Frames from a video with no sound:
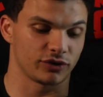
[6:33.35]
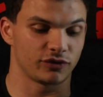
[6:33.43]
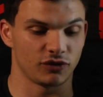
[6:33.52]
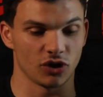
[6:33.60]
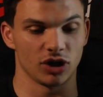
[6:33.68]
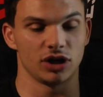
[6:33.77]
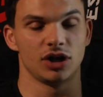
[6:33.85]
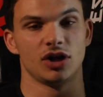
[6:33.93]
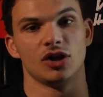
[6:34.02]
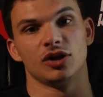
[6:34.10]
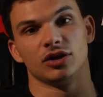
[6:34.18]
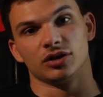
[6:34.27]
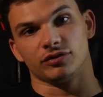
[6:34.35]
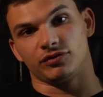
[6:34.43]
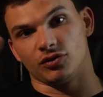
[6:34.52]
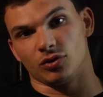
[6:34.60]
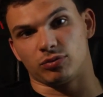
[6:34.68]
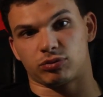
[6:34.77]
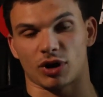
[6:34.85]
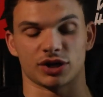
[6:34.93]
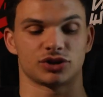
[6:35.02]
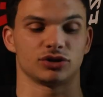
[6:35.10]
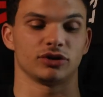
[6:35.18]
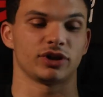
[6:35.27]
foot, full
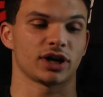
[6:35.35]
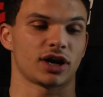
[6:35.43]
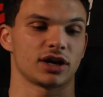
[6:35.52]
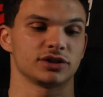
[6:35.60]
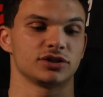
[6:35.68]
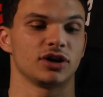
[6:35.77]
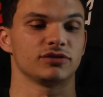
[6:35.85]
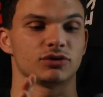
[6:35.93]
pressure, all that kind of stuff.